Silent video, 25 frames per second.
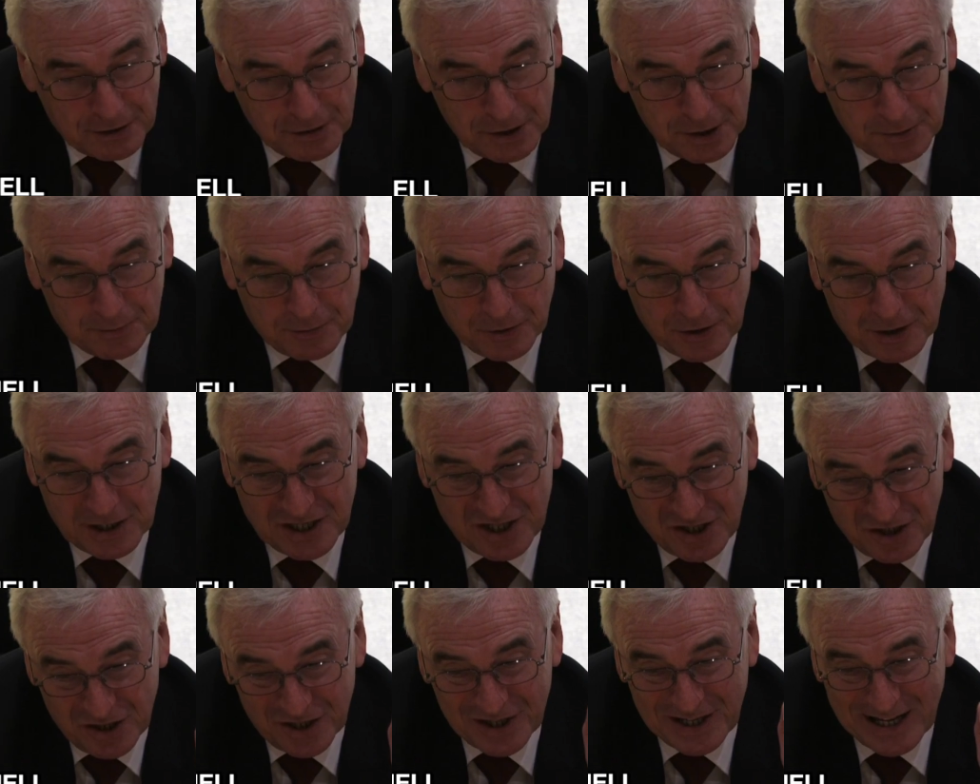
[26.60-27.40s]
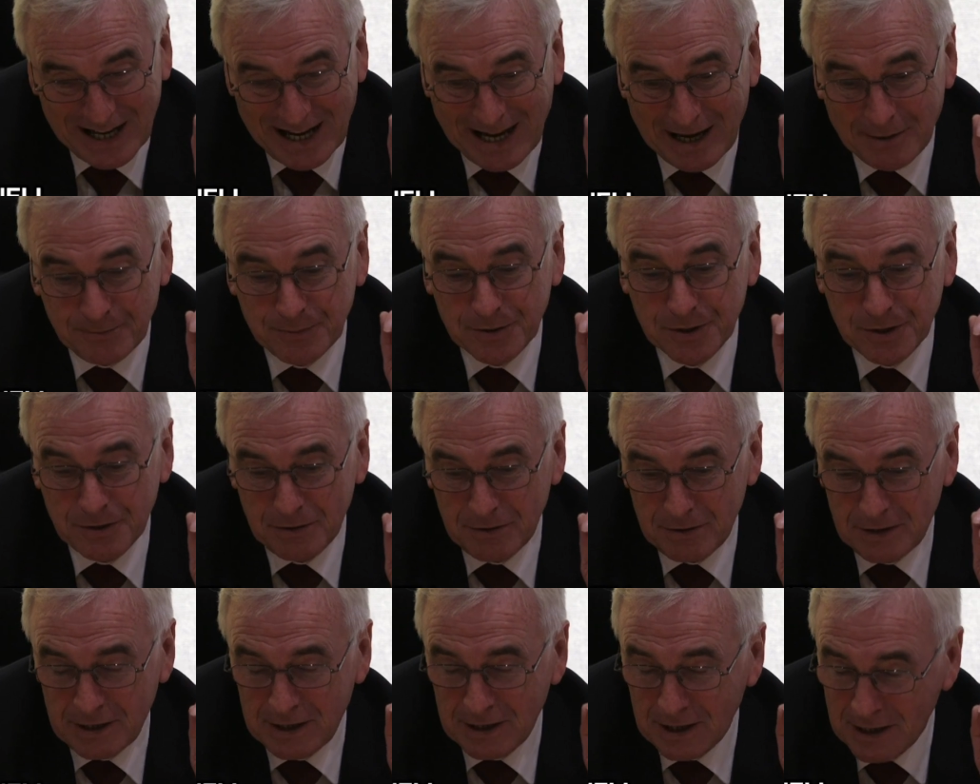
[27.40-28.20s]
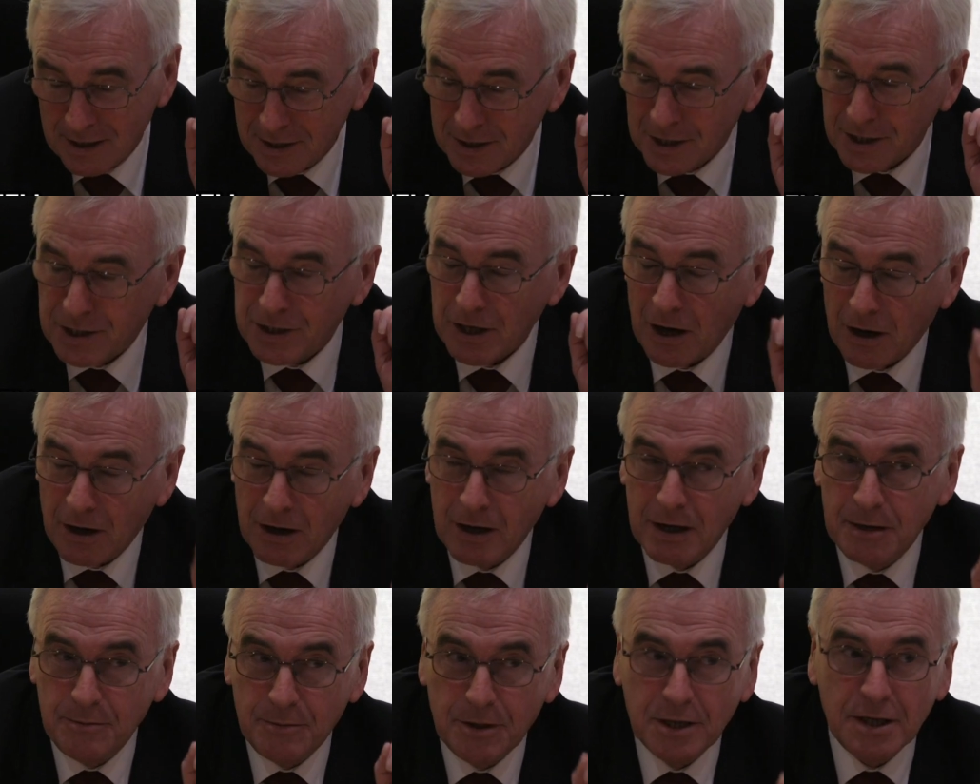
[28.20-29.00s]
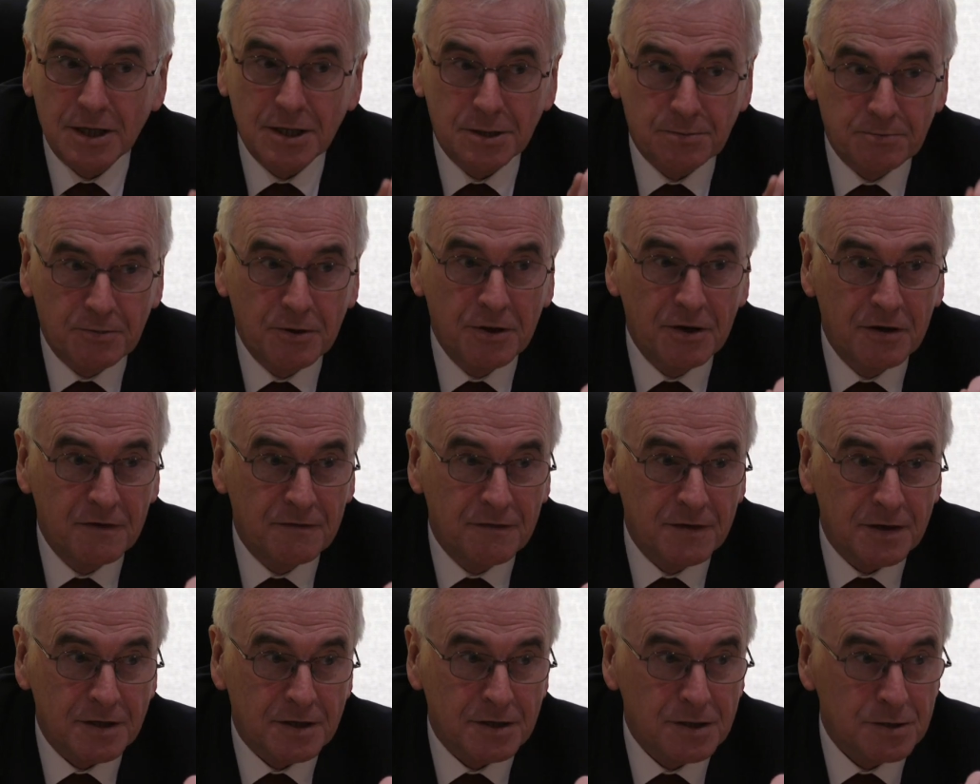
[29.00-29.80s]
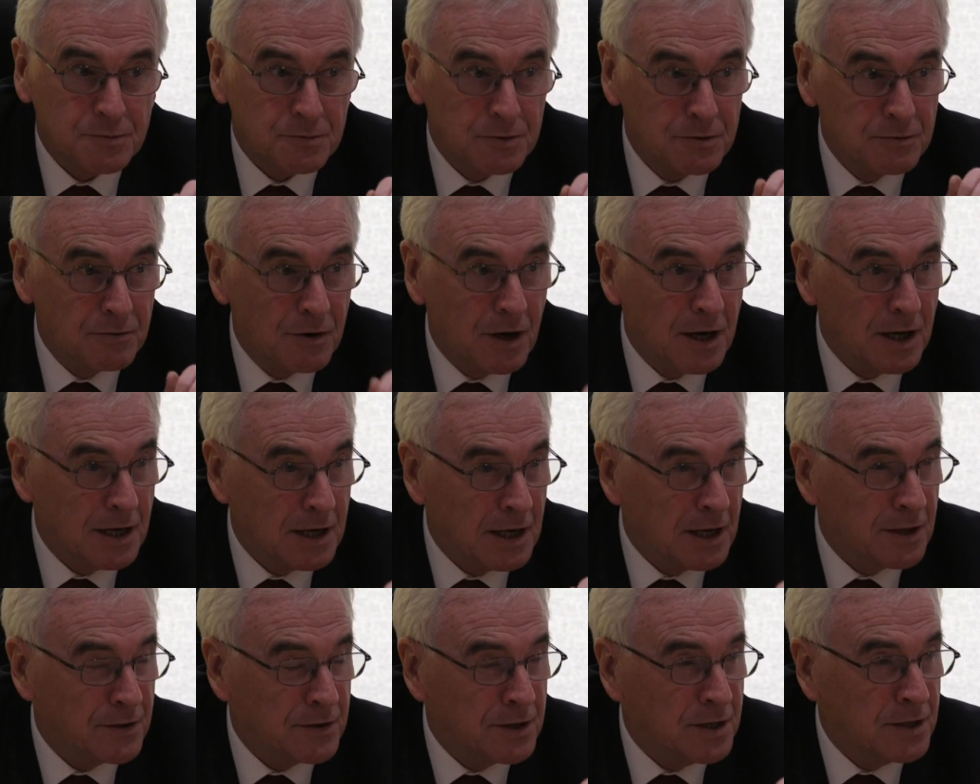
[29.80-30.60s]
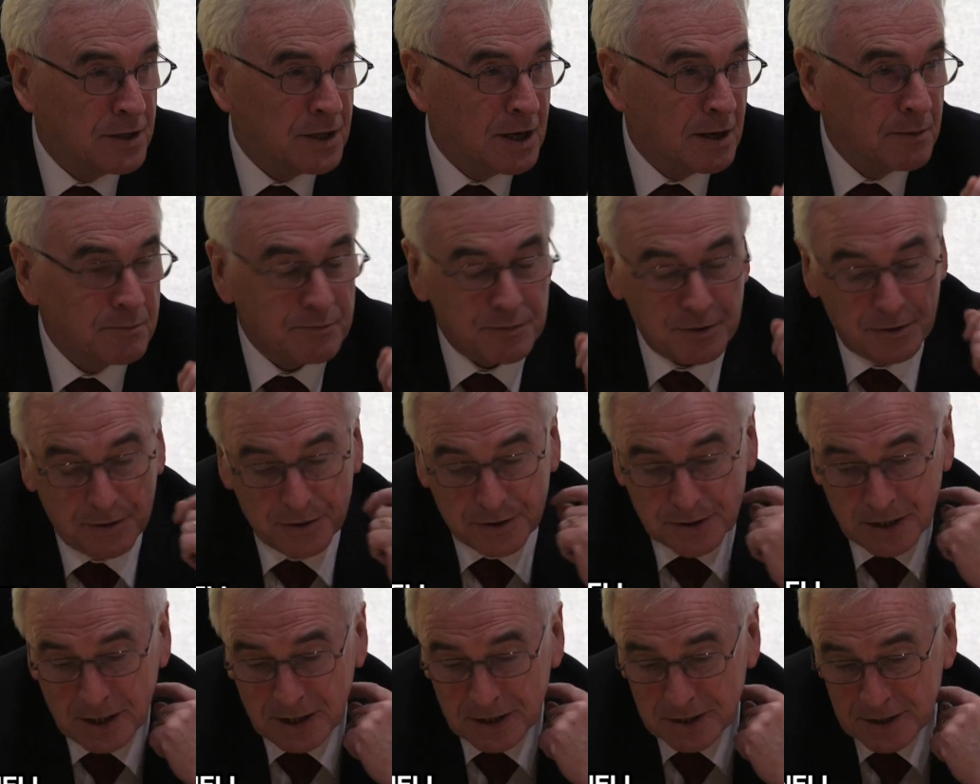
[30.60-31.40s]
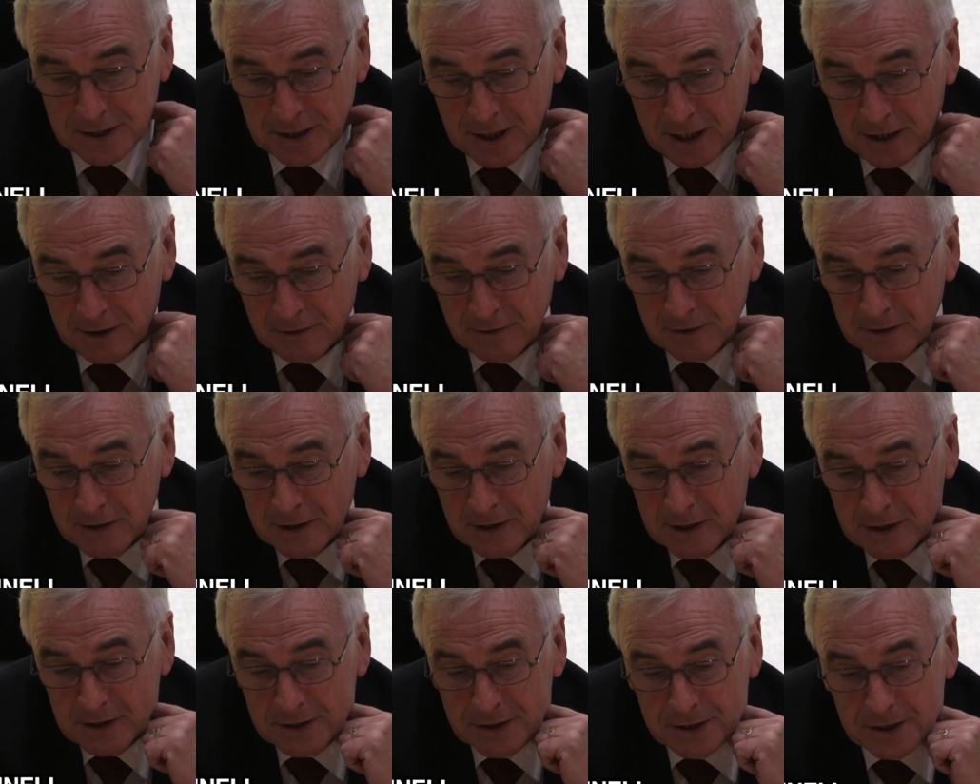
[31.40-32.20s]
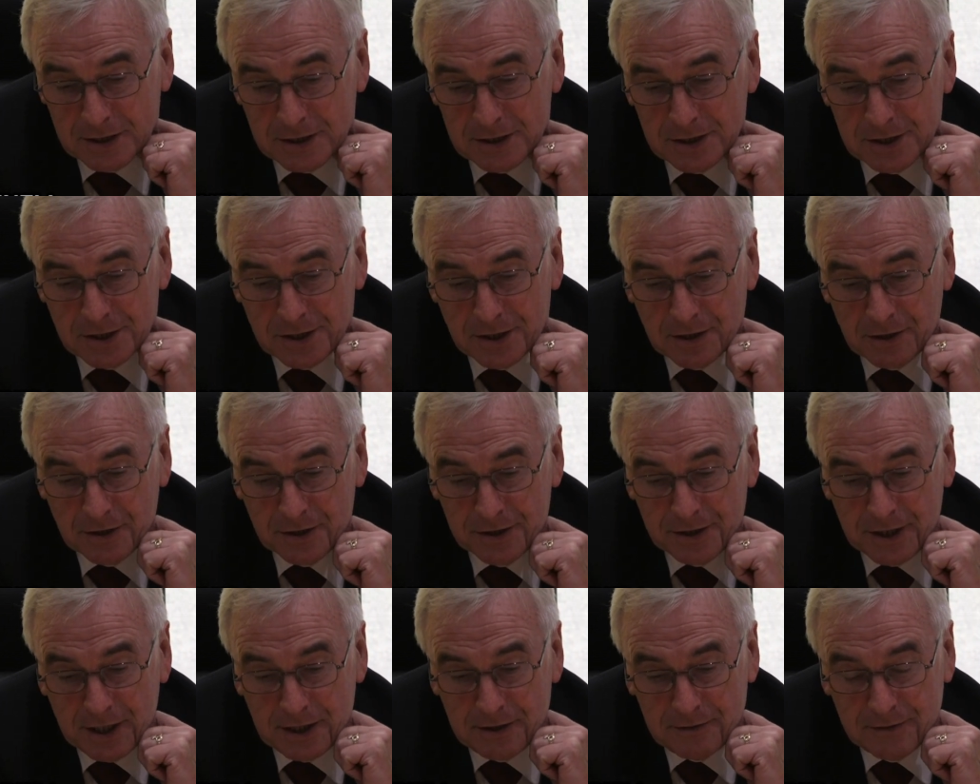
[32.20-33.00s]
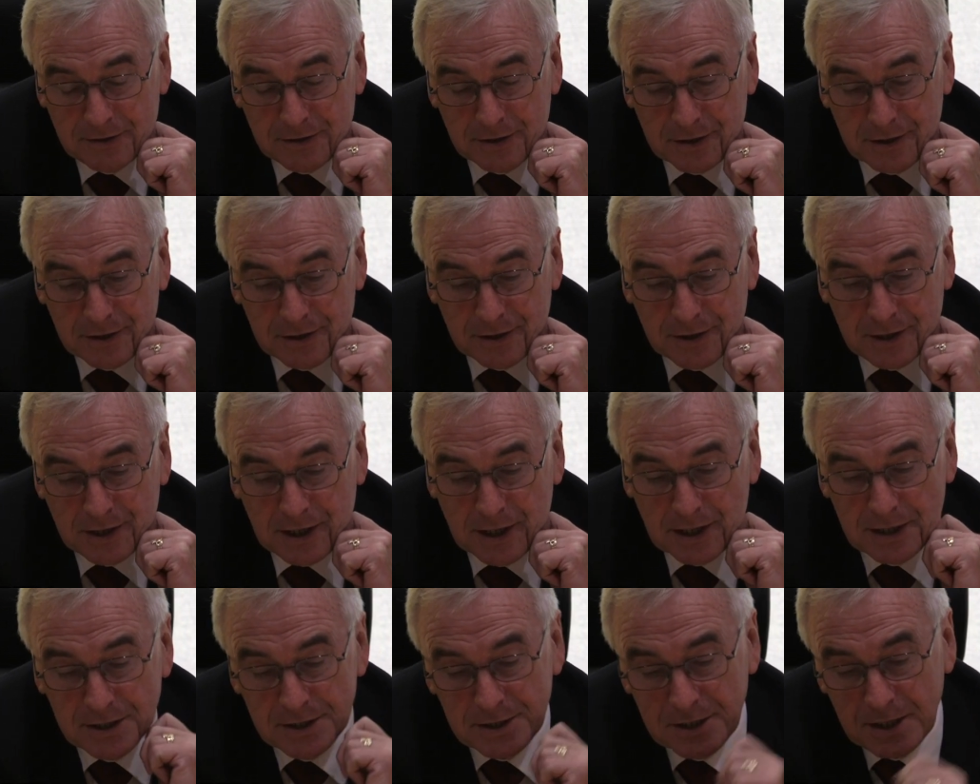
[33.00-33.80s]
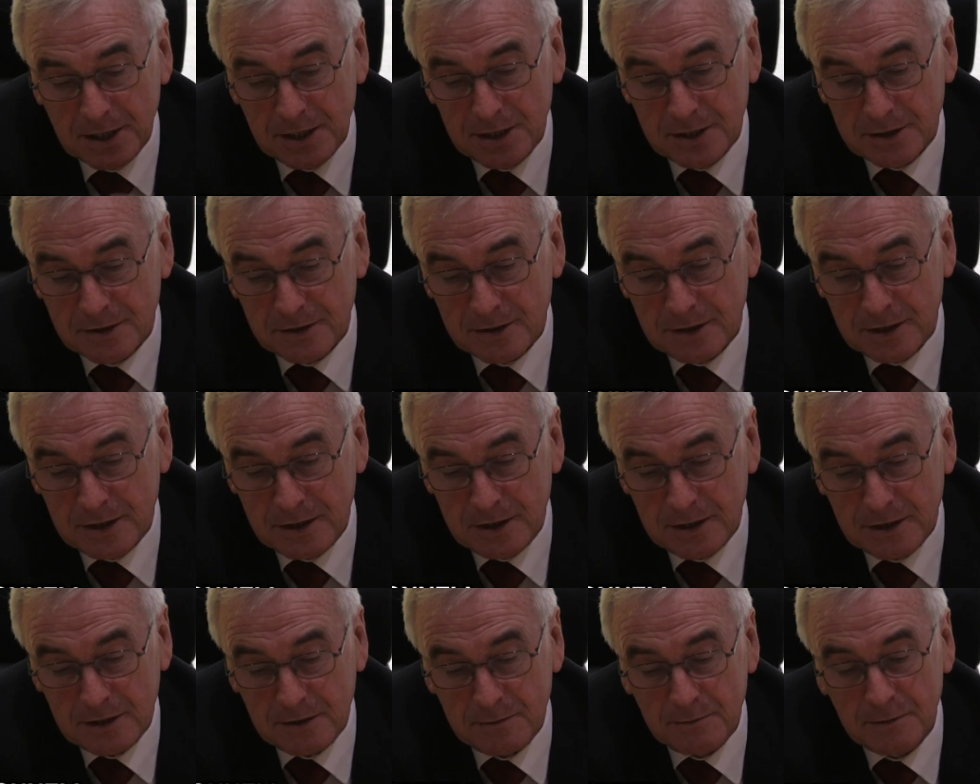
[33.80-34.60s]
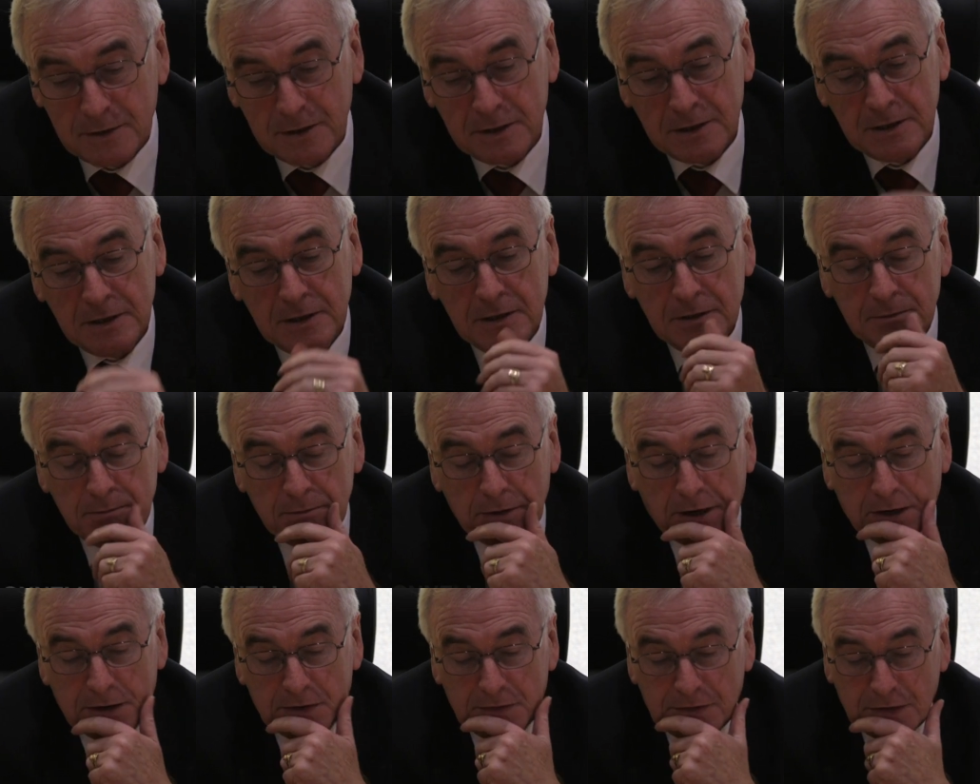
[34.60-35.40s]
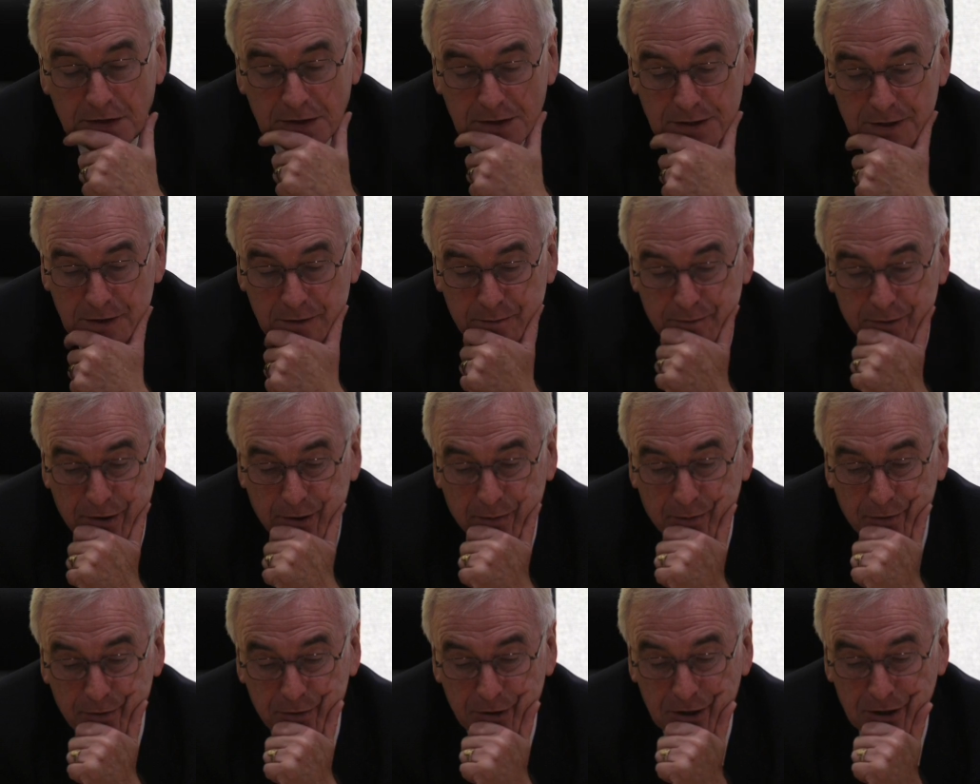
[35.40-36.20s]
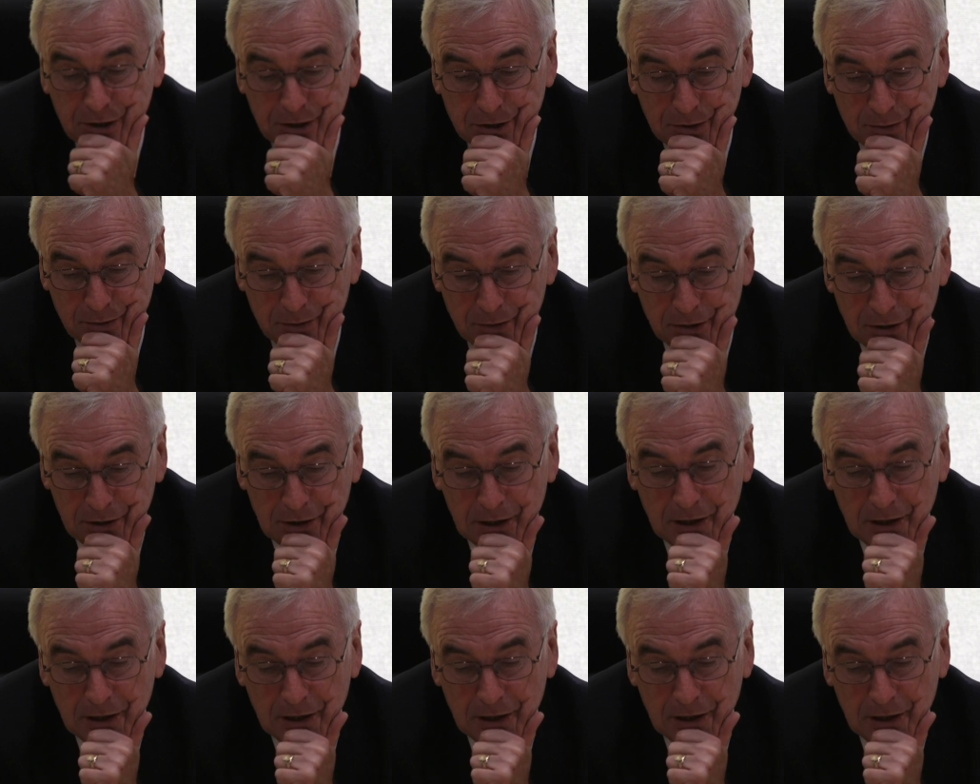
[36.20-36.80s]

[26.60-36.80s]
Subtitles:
Tony's book is just absolutely, the timing is perfect, because we're right in that process now to consolidate the next stage of the manifesto preparation.